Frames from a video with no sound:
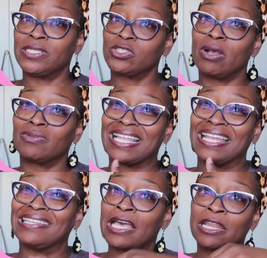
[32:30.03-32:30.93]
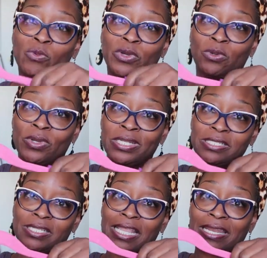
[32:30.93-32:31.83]
And so I was like, I don't want to run
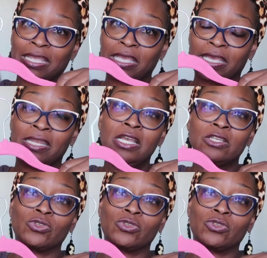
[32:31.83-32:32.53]
into that again.